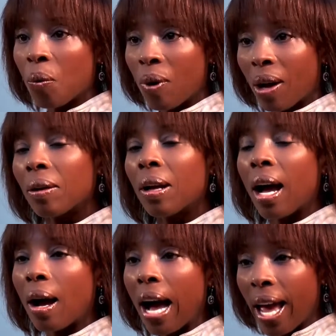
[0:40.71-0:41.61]
Well,
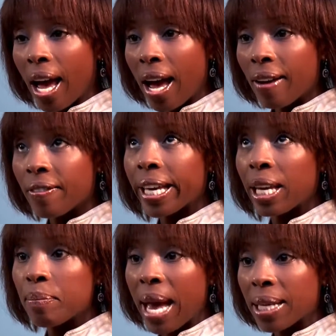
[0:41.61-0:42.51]
I have a
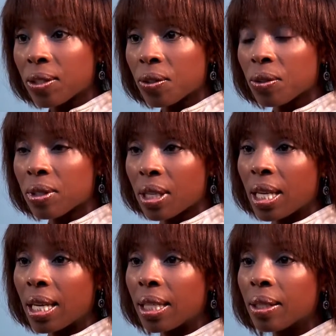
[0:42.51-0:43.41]
master's
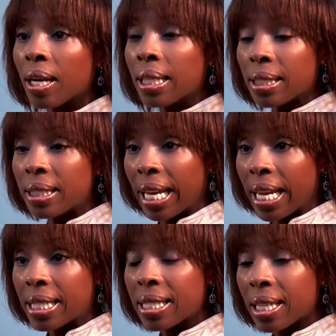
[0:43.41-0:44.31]
in
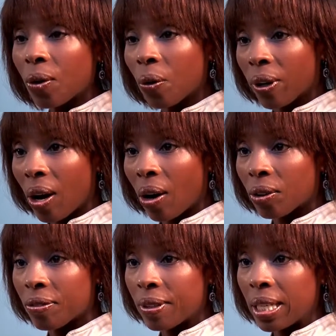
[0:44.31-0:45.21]
dance and
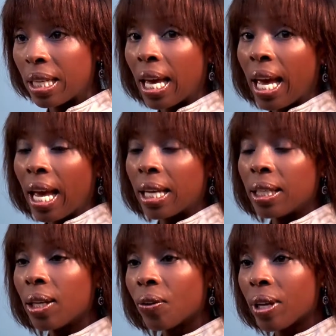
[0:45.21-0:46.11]
choreography, and
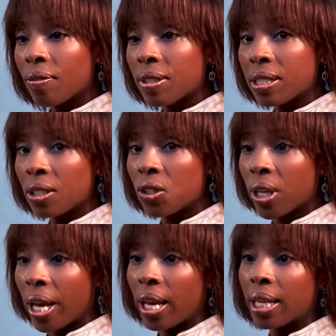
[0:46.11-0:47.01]
here at
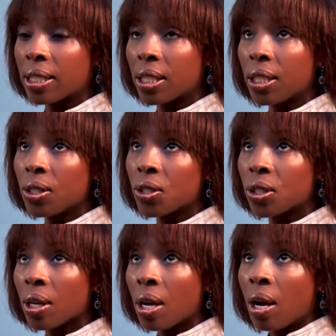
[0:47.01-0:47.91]
FSCJ I teach
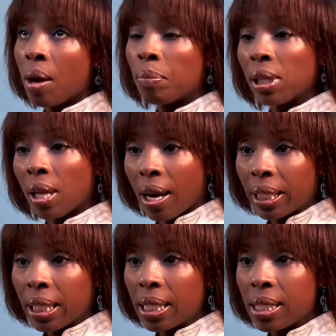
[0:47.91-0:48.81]

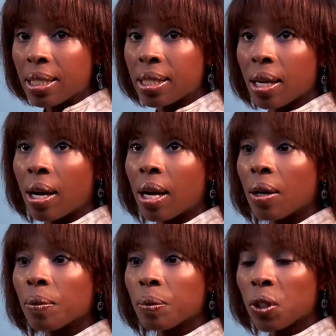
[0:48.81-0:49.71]
Pilates,
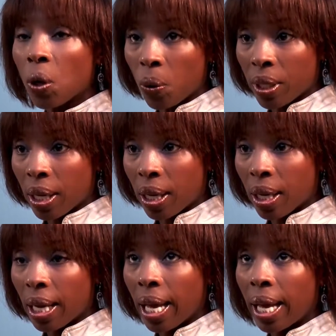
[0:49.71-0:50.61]
yoga,
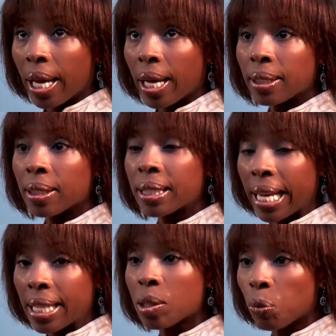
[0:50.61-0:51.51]
and
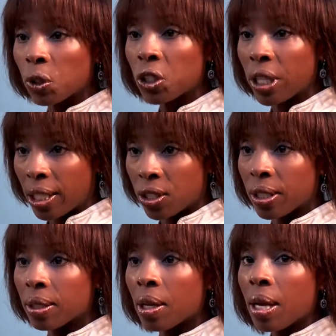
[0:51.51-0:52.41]
dance
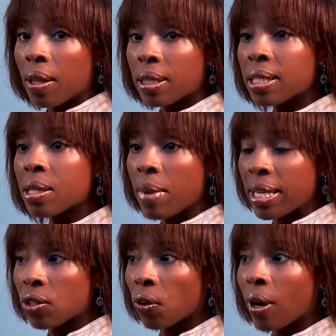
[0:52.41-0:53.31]
appreciation. This
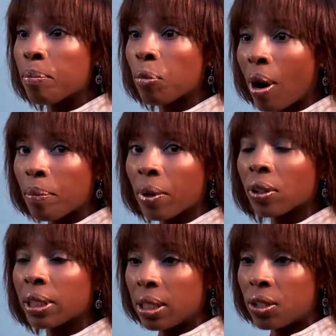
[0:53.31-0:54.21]
semester I'm
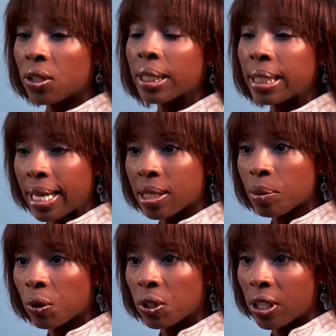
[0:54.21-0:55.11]
primarily teaching dance
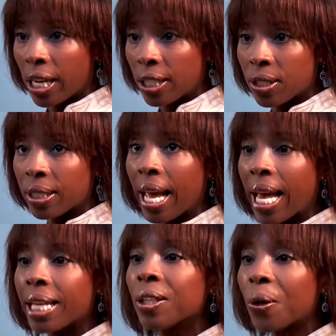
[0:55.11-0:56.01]
appreciation
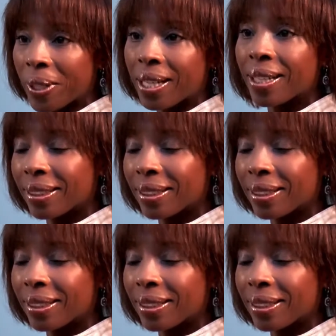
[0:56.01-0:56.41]
and yoga.